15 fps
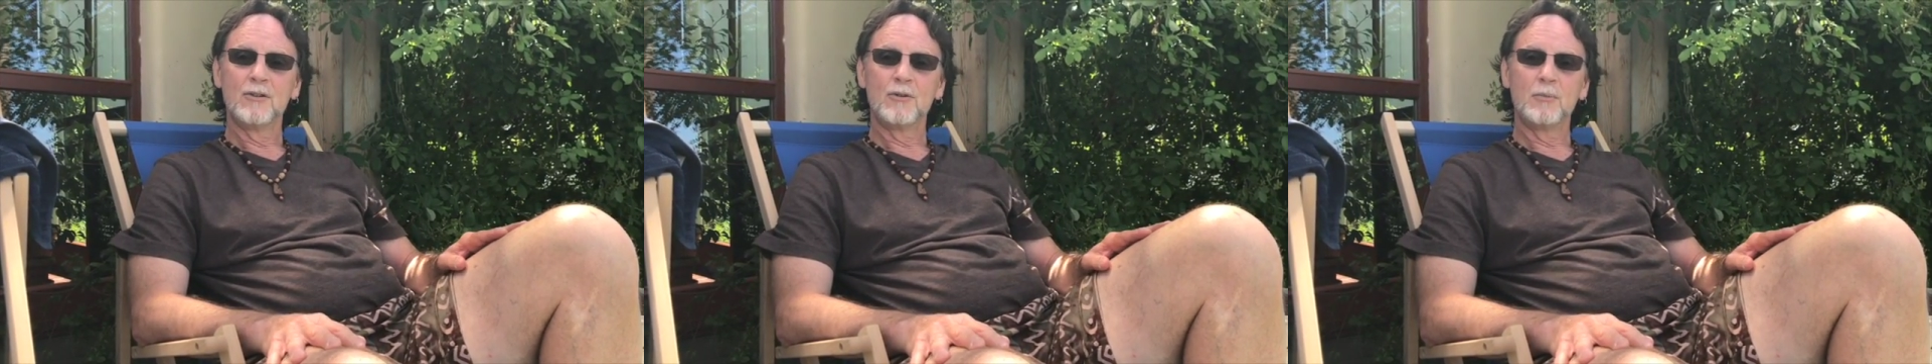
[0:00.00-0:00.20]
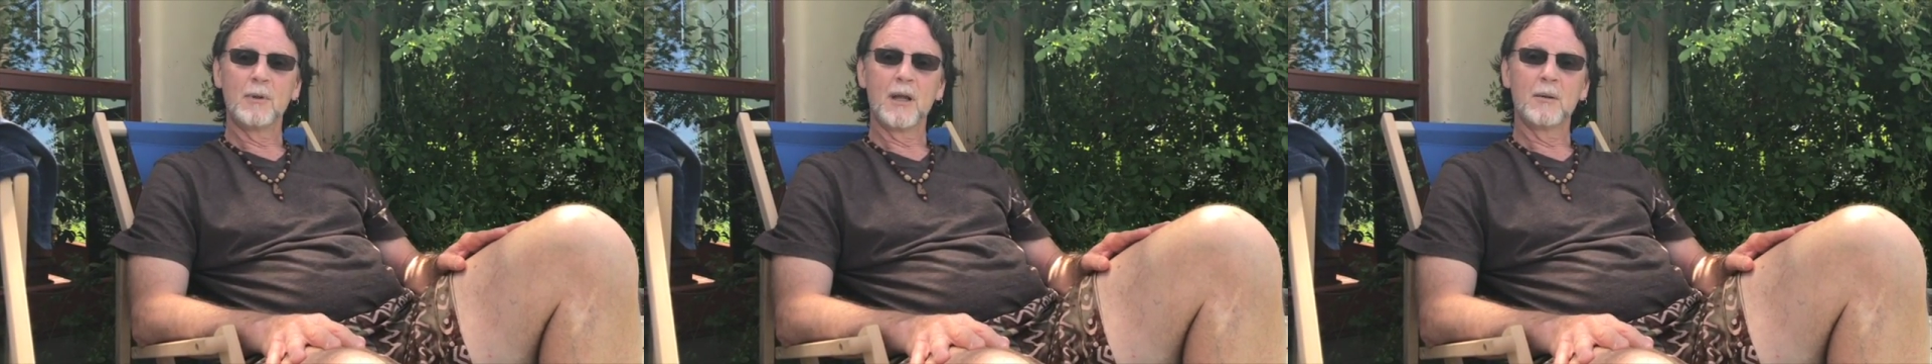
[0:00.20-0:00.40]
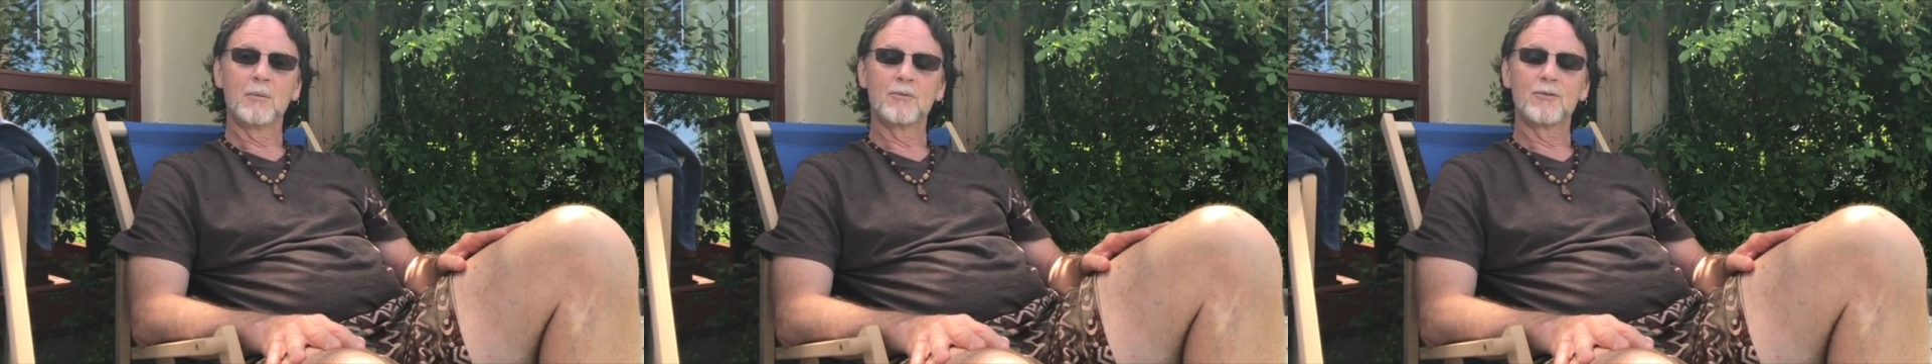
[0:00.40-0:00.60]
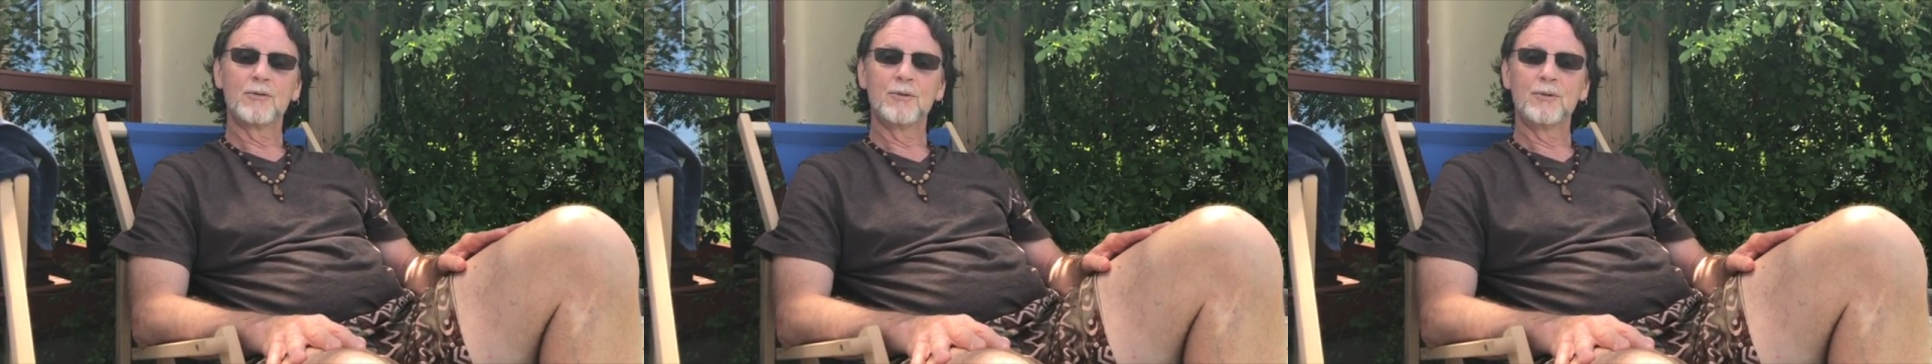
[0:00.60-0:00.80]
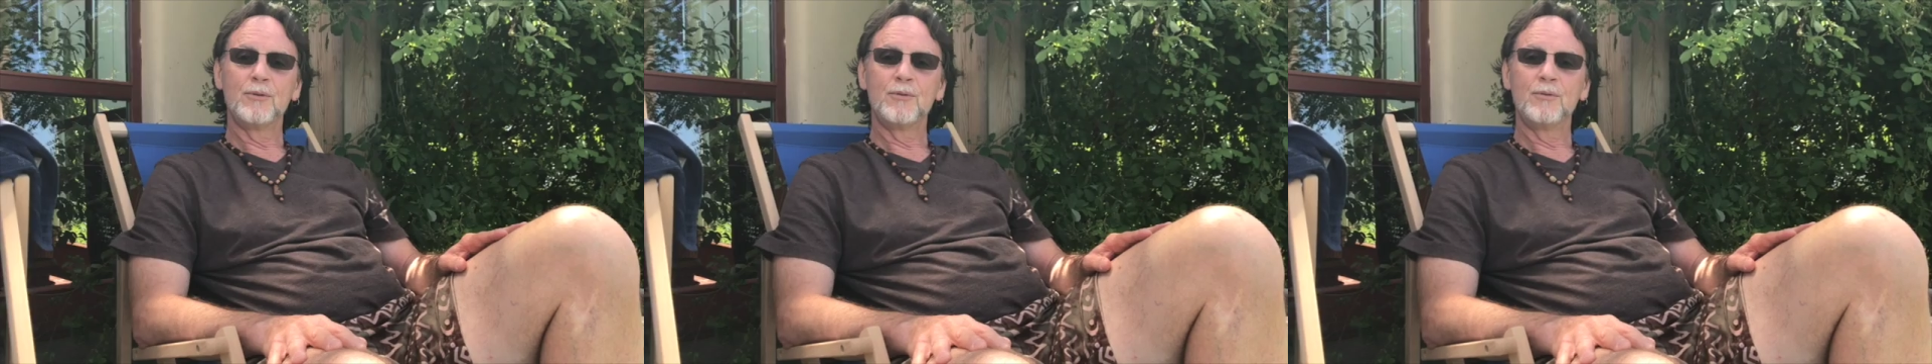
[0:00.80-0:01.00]
to be able
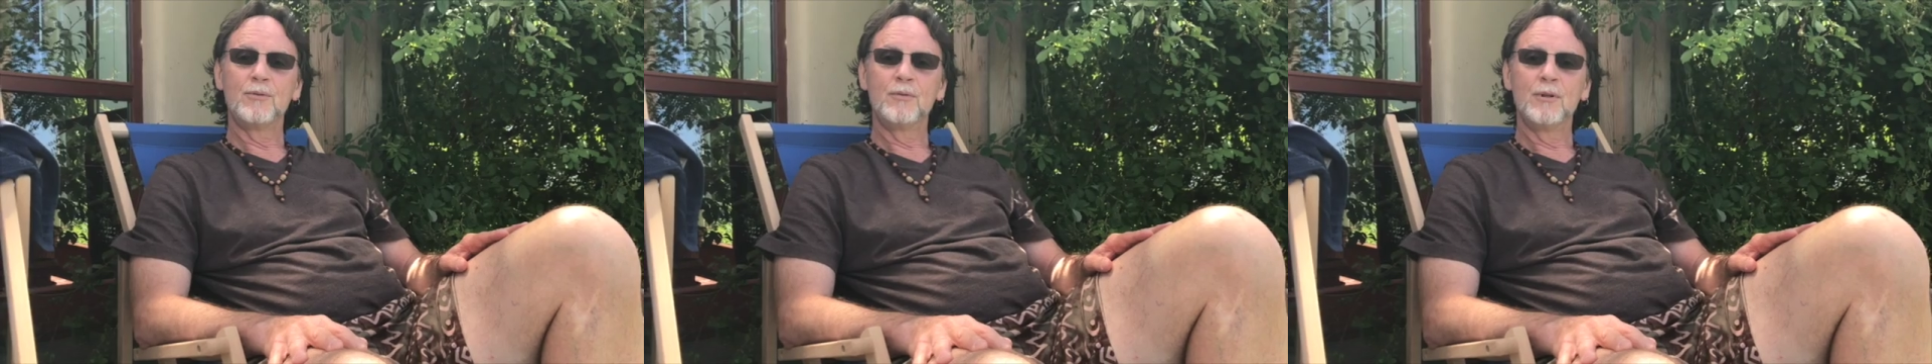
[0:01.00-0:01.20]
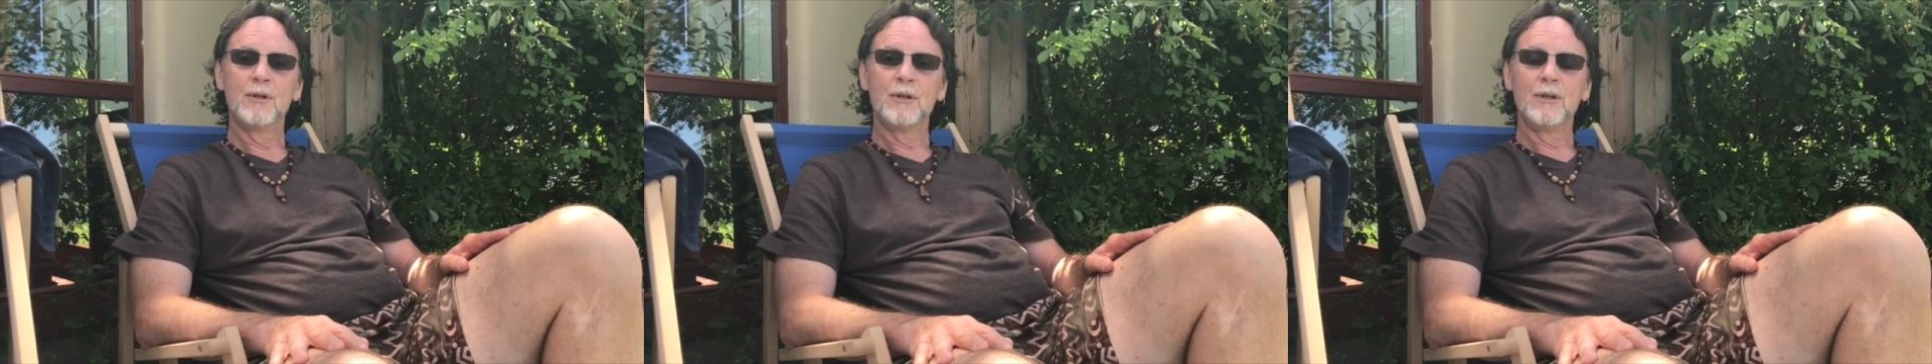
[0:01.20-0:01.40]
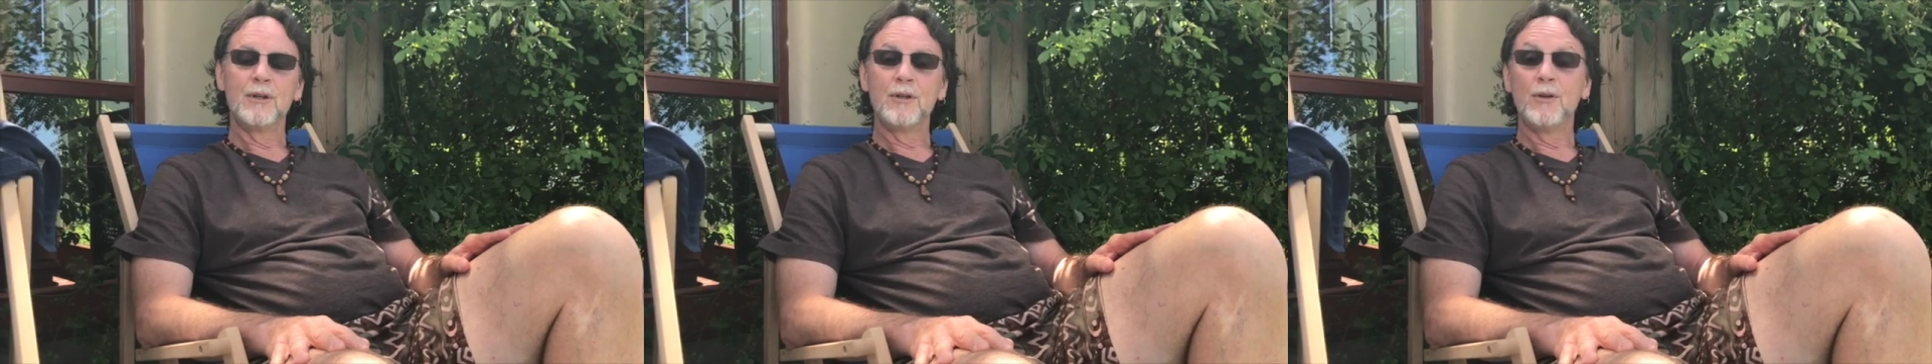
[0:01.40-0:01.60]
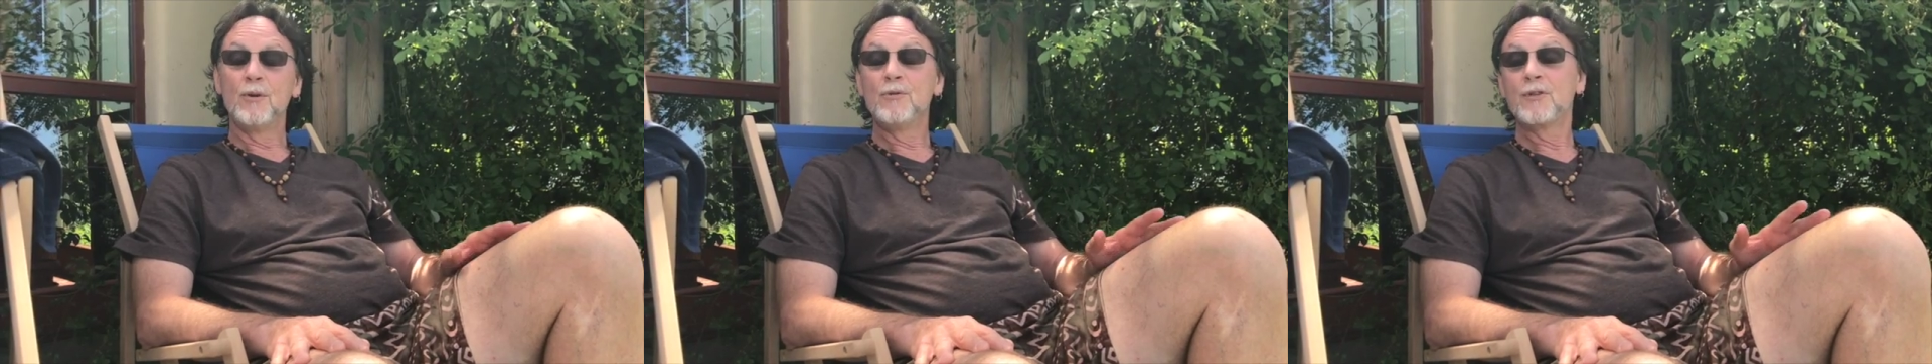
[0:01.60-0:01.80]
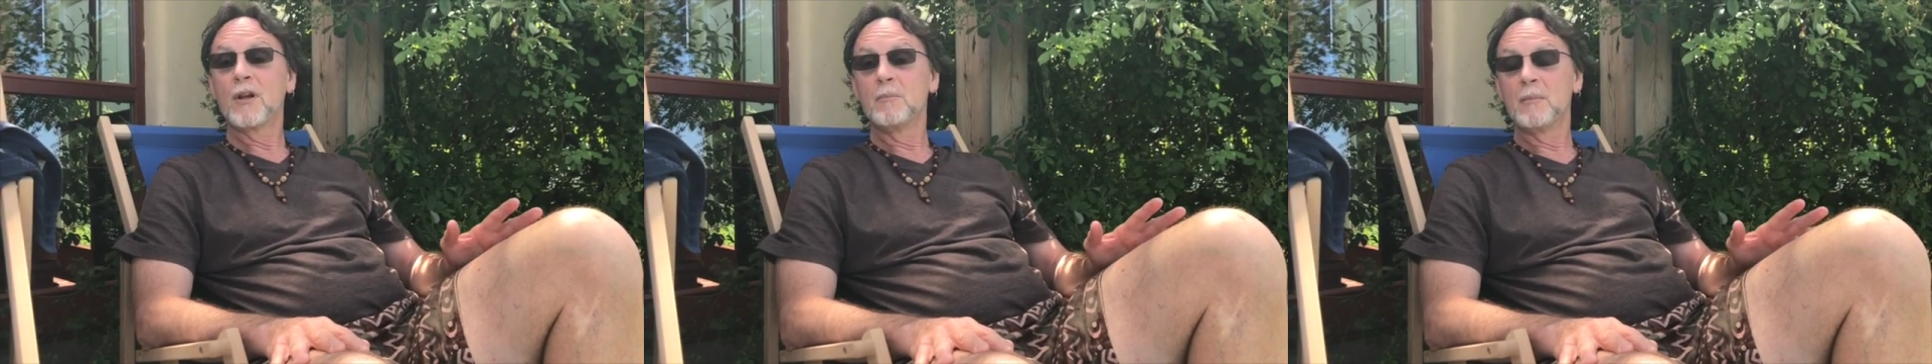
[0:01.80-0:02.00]
to
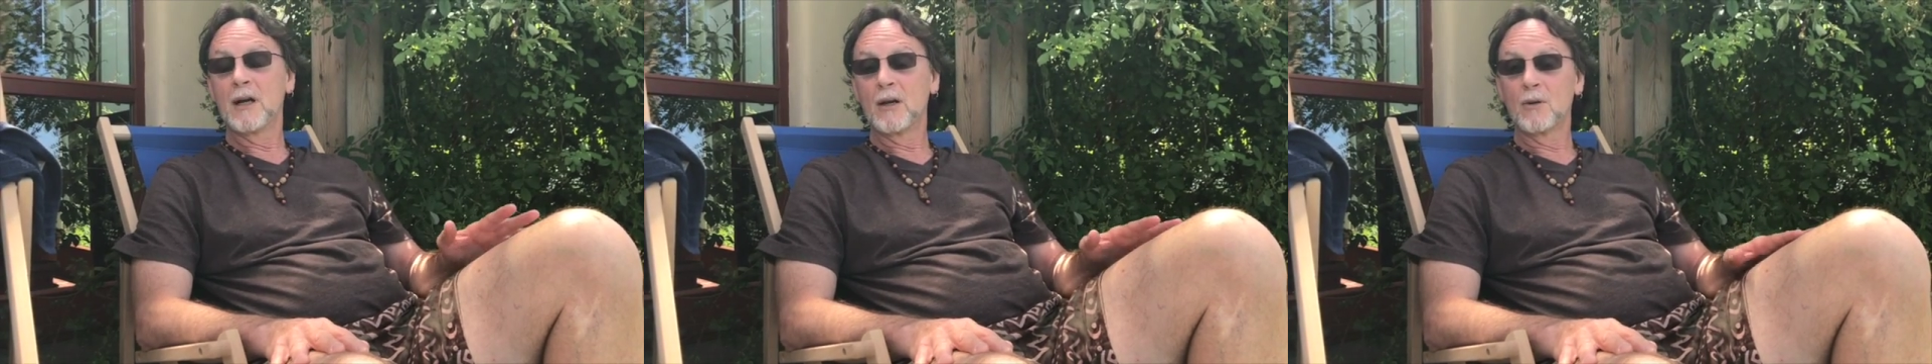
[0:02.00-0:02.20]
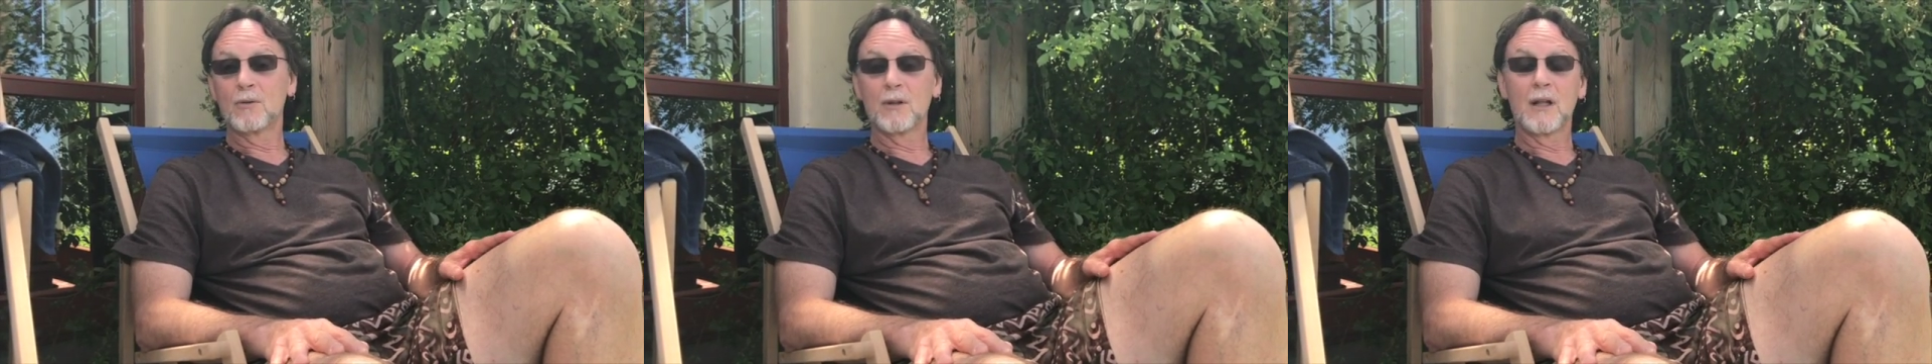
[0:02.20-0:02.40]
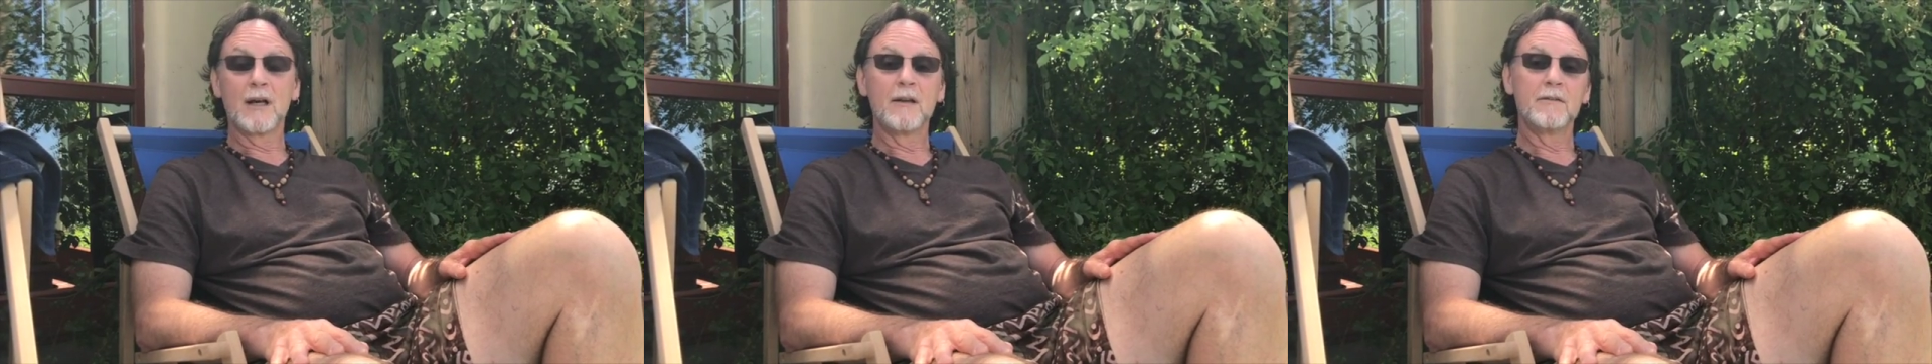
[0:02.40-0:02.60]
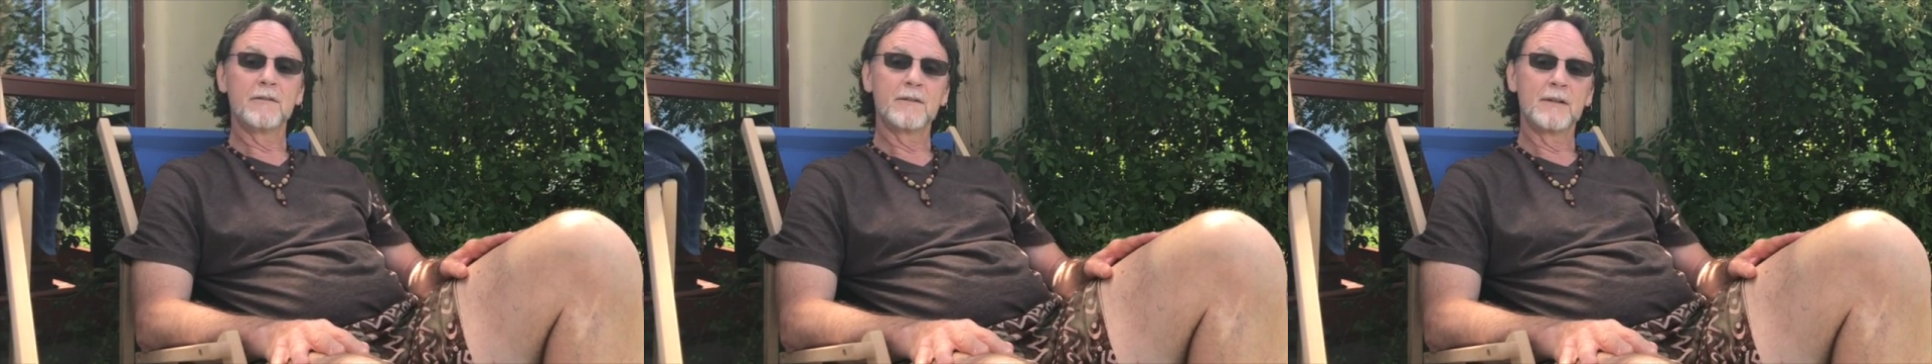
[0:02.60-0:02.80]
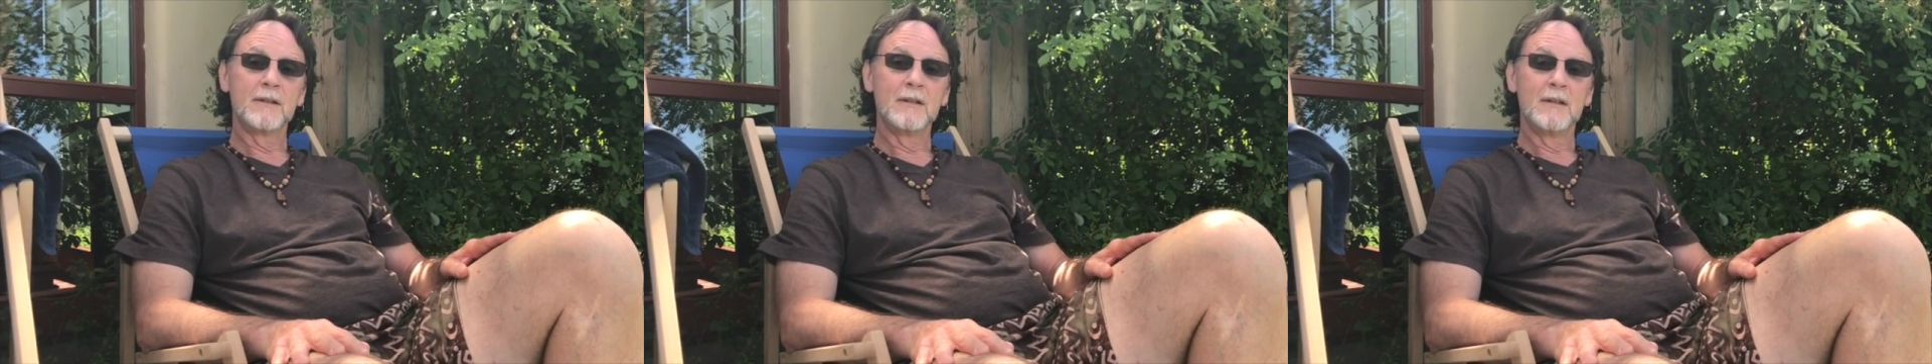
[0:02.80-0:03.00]
use it in my own life.